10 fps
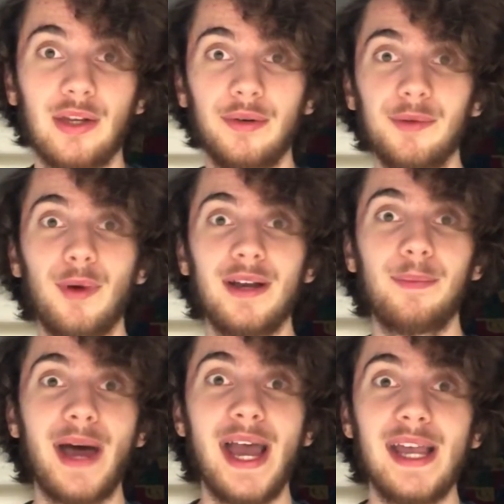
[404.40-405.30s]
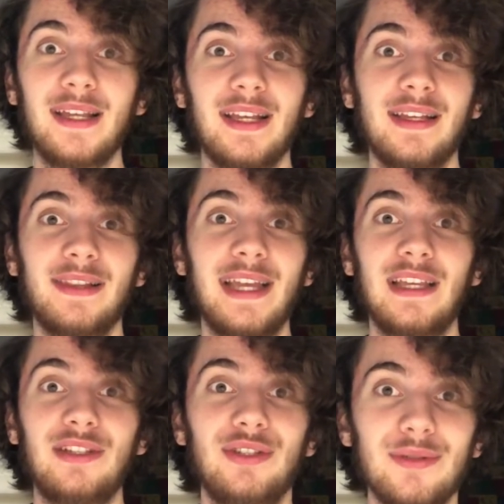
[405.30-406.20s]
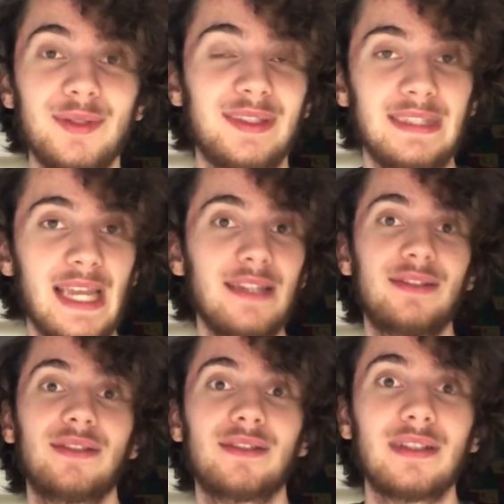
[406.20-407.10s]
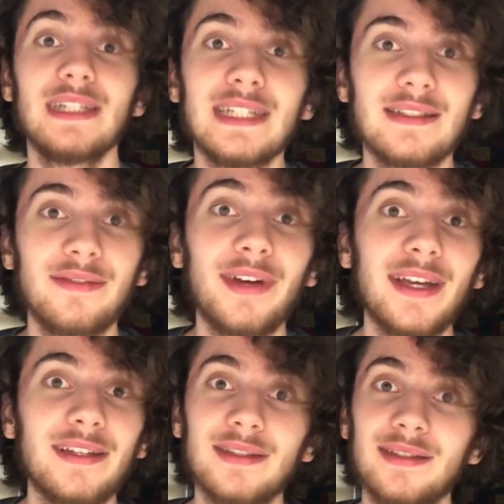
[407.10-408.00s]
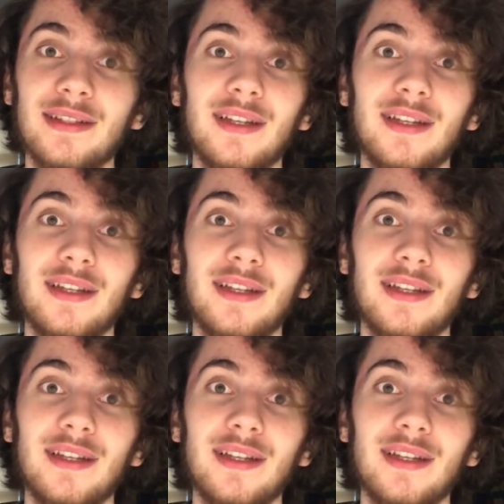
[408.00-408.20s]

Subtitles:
who would want to buy like a used nasal cleaning device?